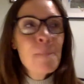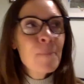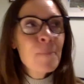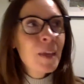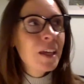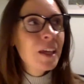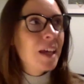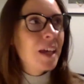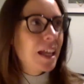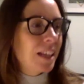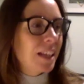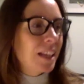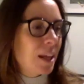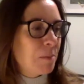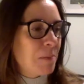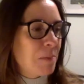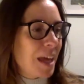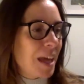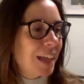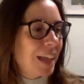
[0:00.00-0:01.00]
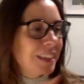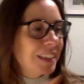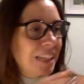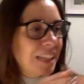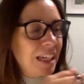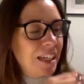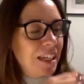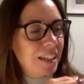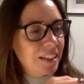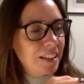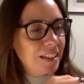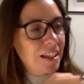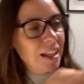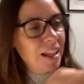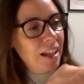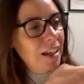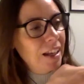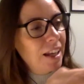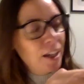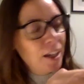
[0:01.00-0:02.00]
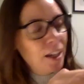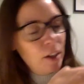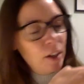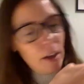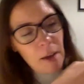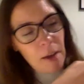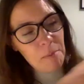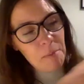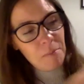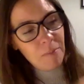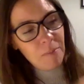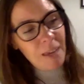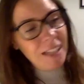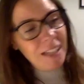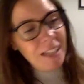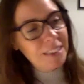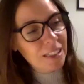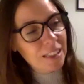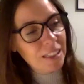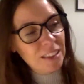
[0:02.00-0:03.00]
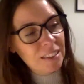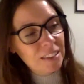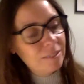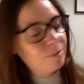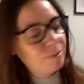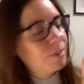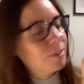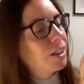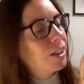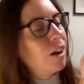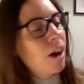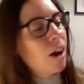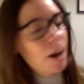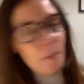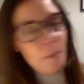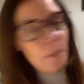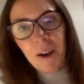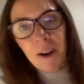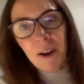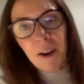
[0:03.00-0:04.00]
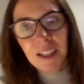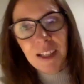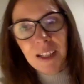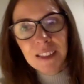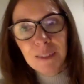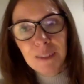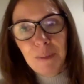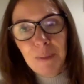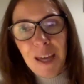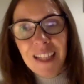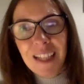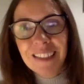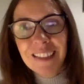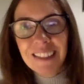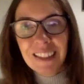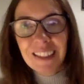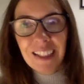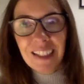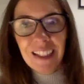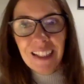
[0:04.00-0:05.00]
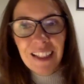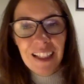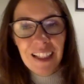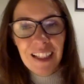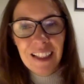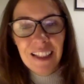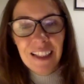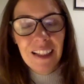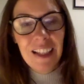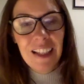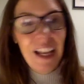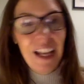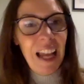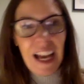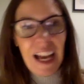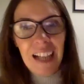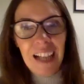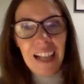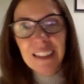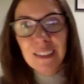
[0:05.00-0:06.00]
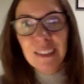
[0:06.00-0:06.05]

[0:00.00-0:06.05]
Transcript: you get that amazing like amazing car parking space in, in, in the last